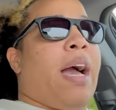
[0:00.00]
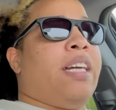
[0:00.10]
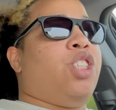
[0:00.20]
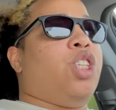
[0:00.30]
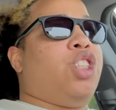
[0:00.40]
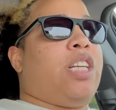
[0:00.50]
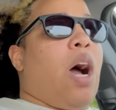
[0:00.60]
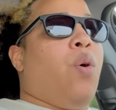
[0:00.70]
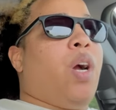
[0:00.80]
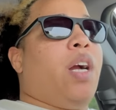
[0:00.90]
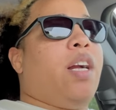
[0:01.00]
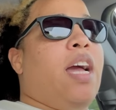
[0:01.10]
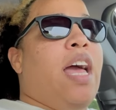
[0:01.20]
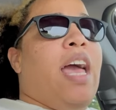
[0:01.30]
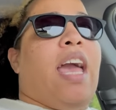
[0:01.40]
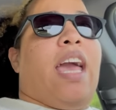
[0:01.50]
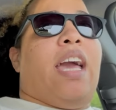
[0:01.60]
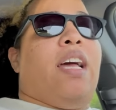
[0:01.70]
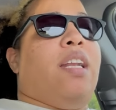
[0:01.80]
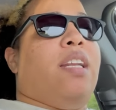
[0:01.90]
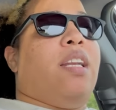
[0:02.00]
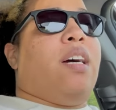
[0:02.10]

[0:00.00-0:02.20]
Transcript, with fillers: I could just shower and